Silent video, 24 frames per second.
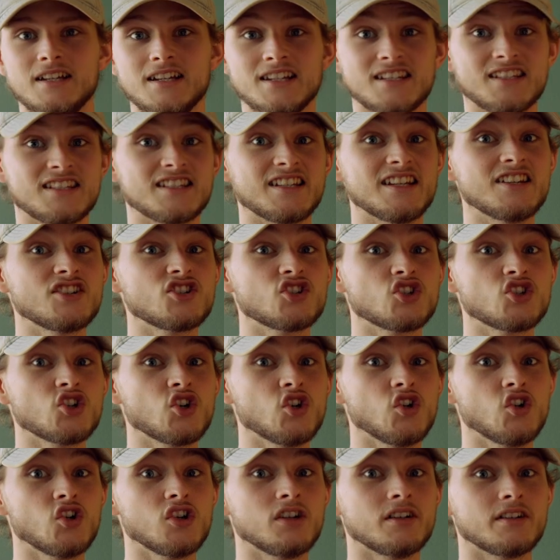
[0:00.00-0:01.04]

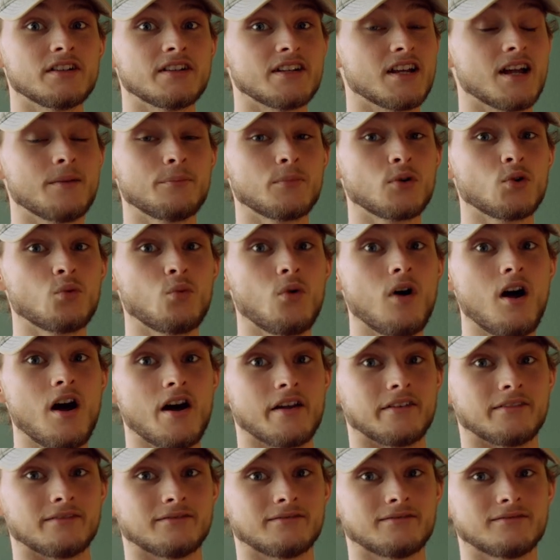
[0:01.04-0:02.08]
Essential number
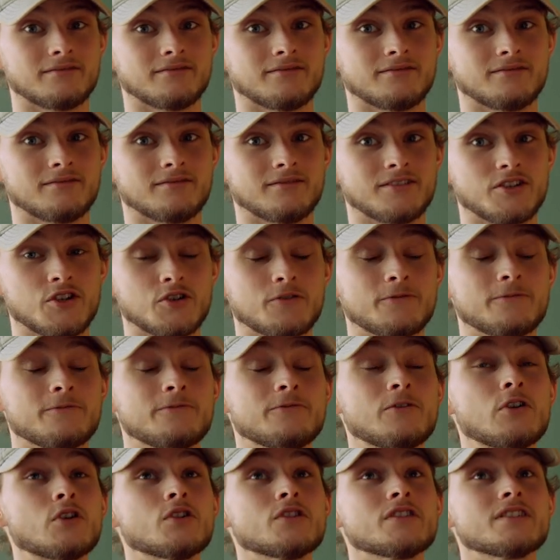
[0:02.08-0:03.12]
1, your
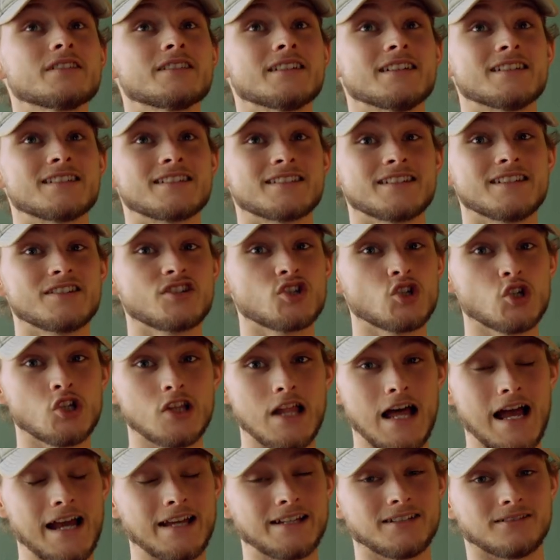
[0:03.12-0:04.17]
first
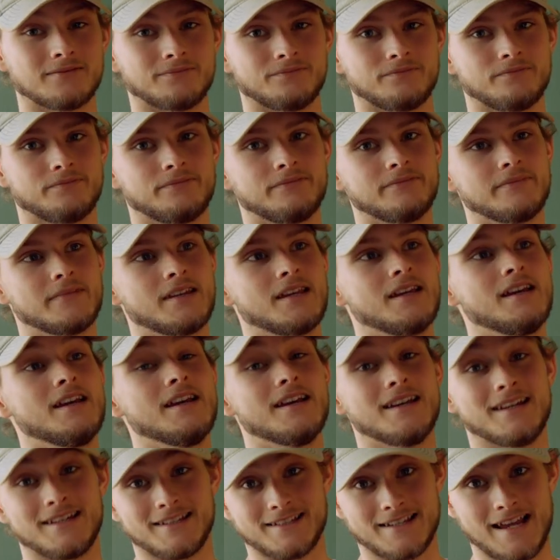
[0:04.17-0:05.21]
essential item
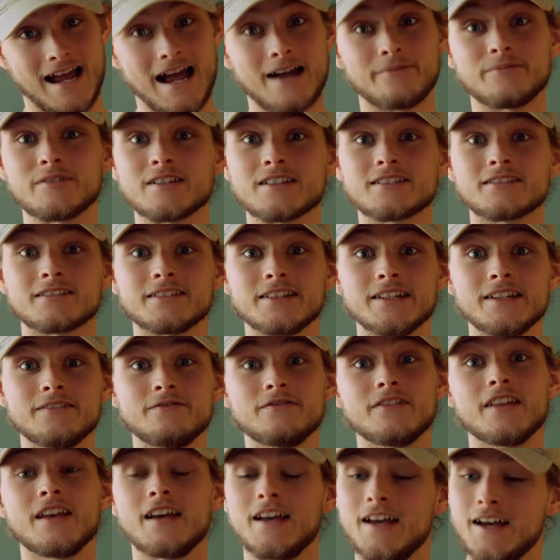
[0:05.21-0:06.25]
is obviously
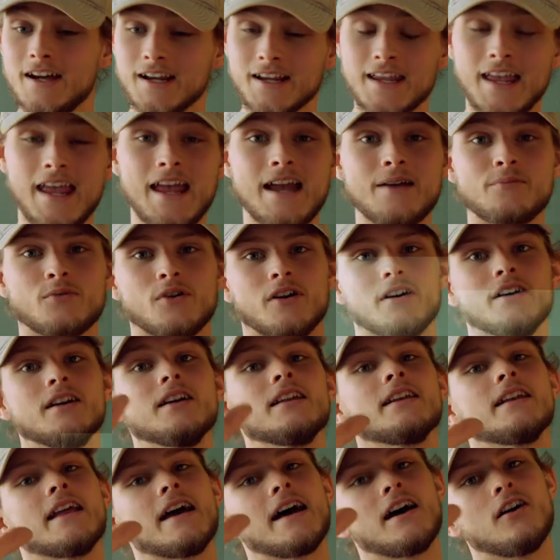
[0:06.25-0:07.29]
a camera.
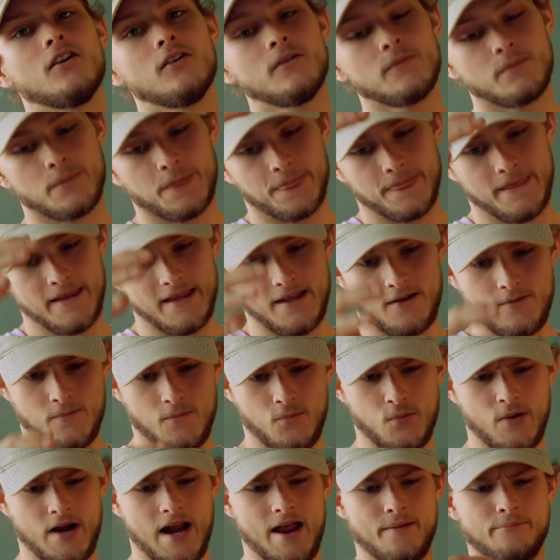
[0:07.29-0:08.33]
Now,
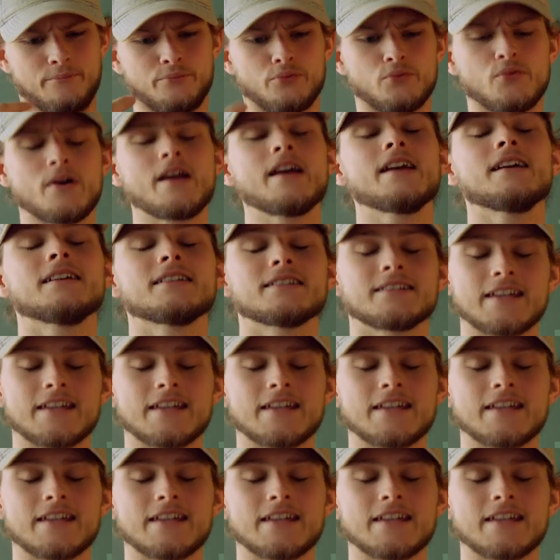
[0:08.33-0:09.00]
when I break